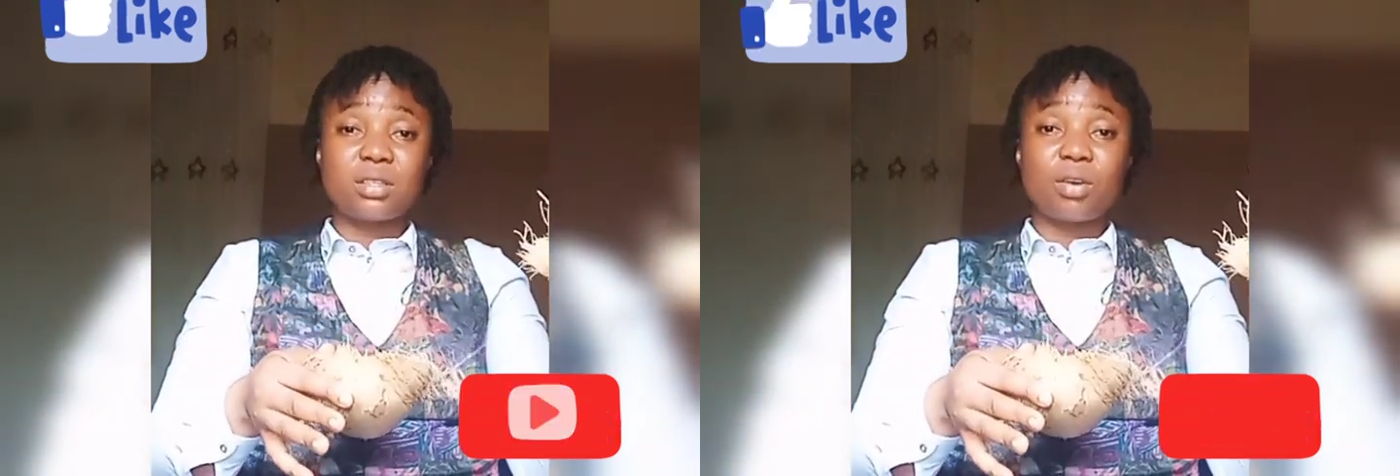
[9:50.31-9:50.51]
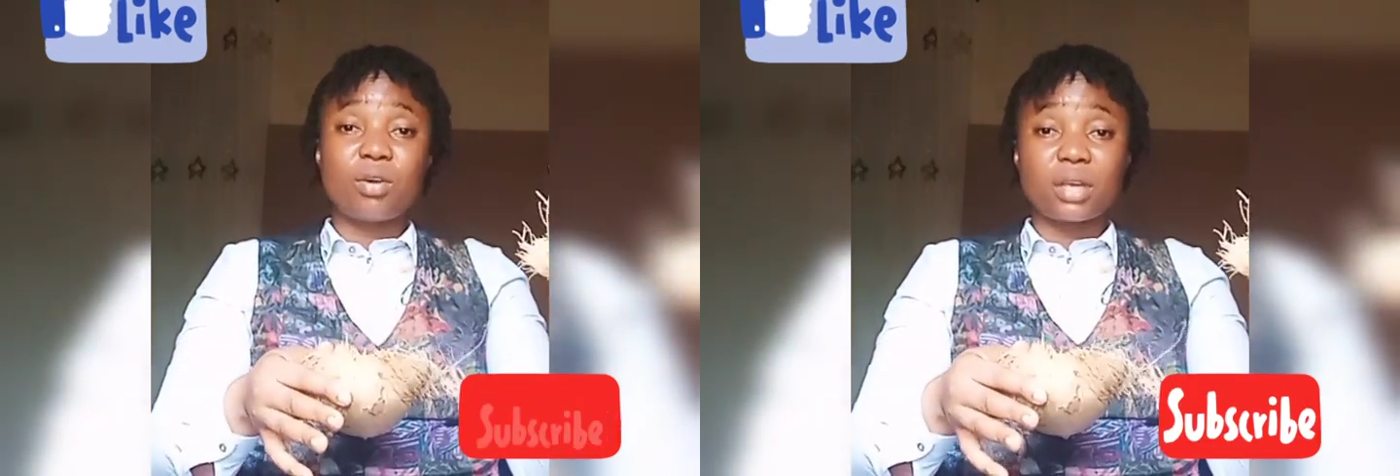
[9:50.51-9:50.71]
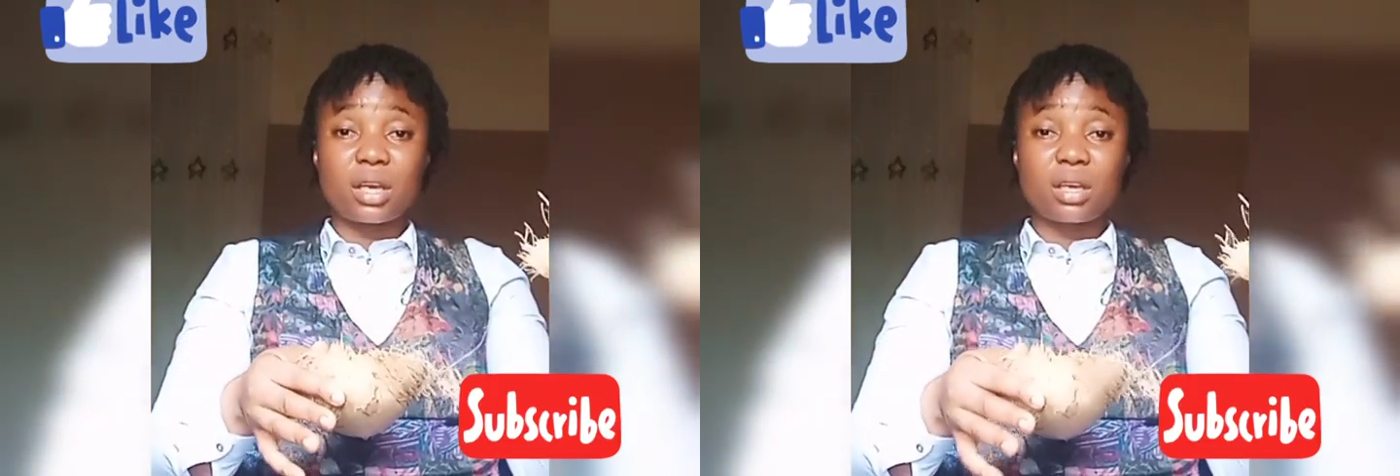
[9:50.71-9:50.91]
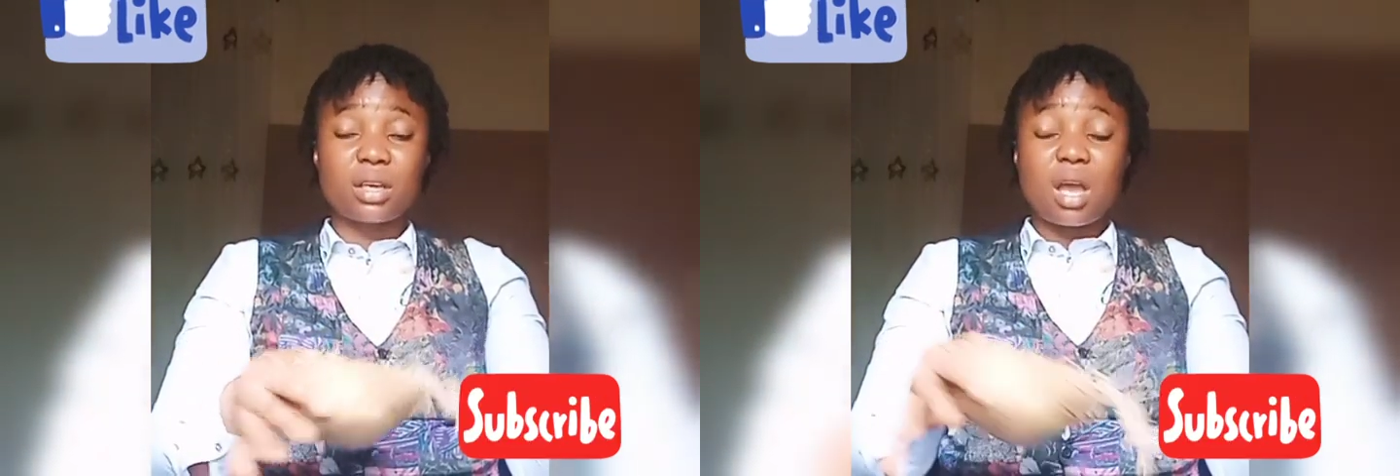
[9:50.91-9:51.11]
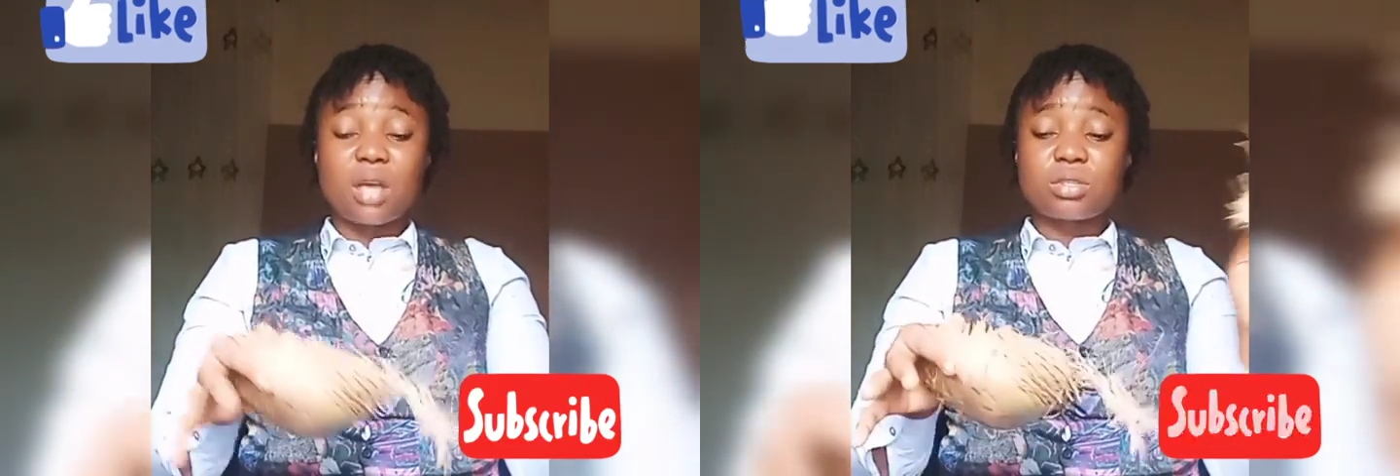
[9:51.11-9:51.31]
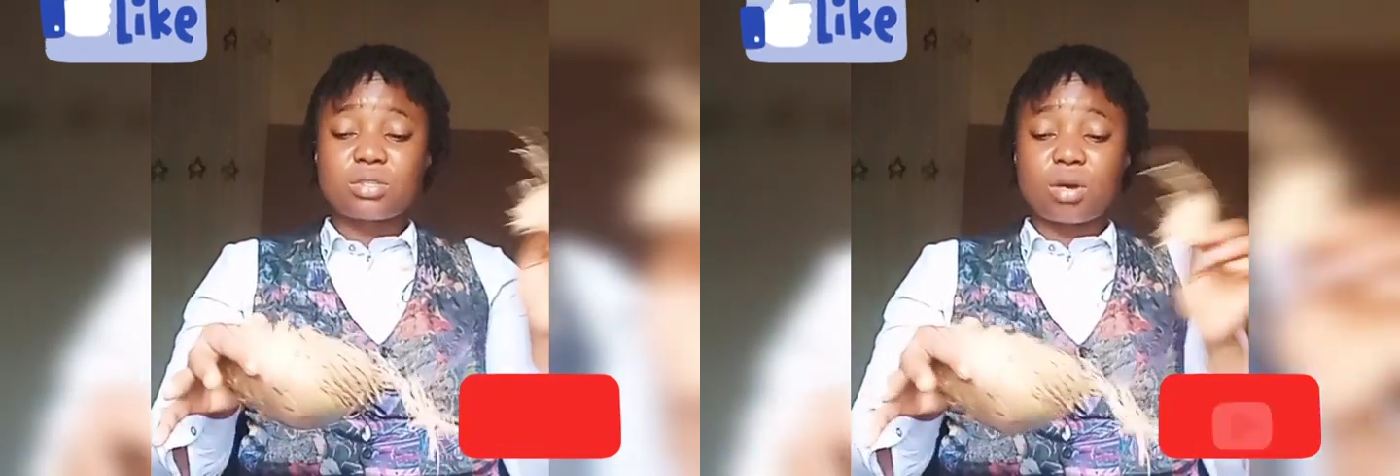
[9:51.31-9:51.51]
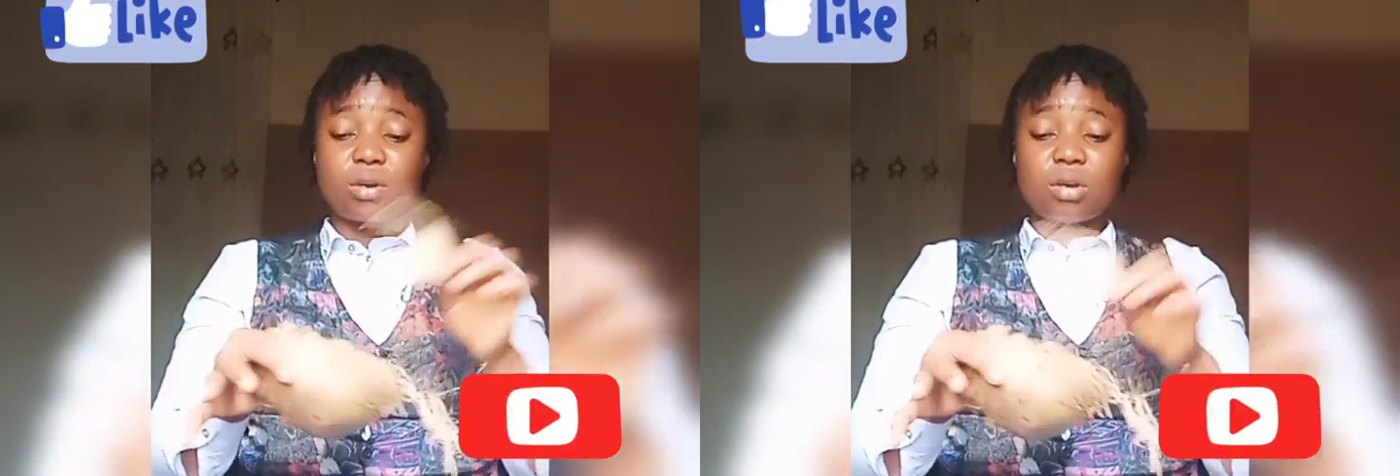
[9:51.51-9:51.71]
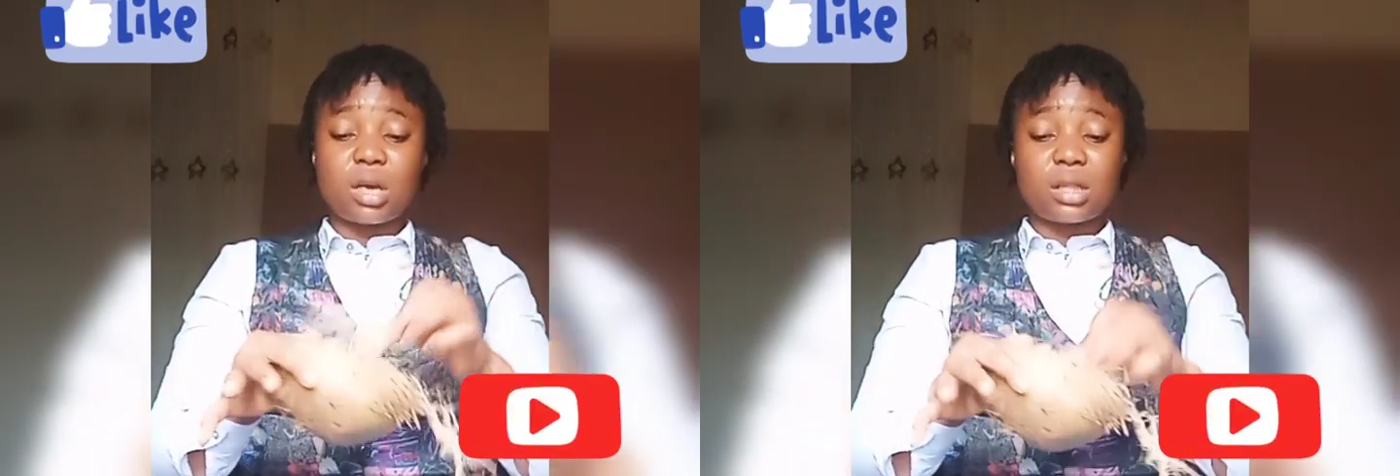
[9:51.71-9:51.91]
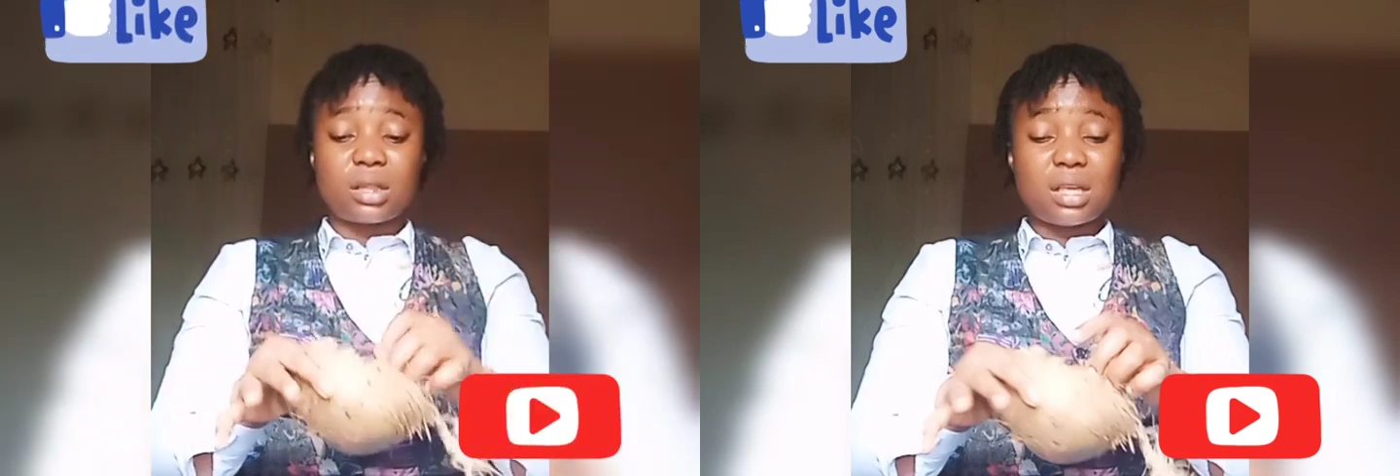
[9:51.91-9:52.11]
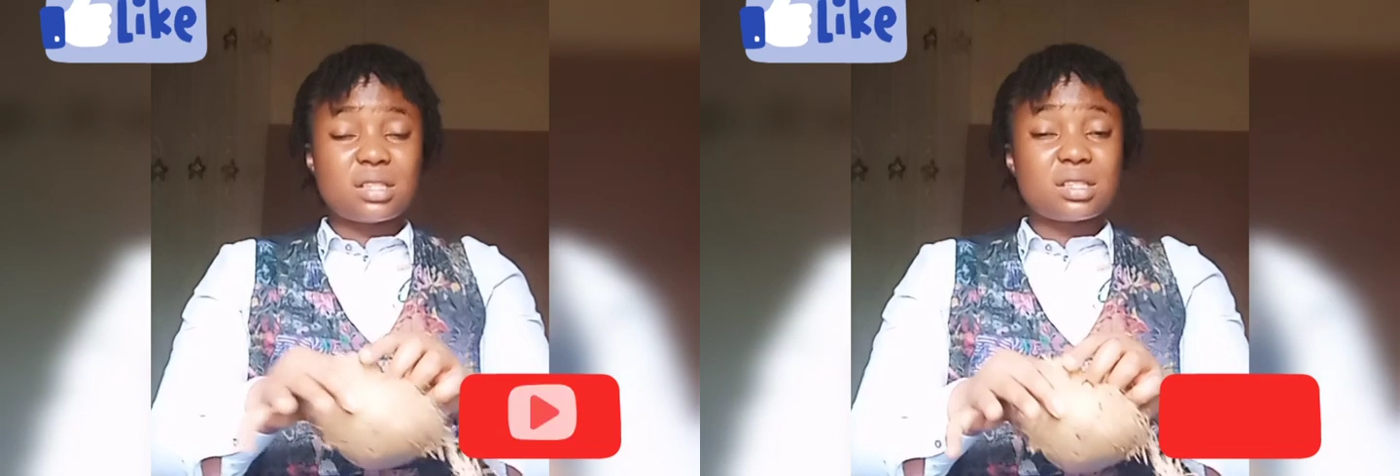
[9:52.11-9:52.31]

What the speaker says: Okay, so this